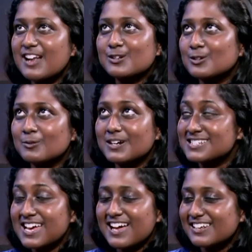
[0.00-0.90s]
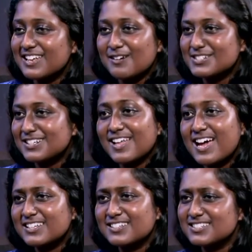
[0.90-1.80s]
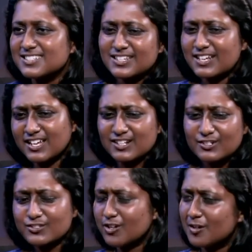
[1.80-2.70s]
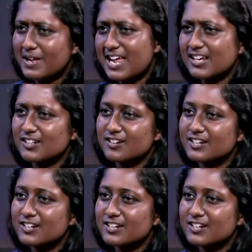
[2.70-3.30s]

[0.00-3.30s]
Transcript: all worked out and I was enlightened and that I can control my anger.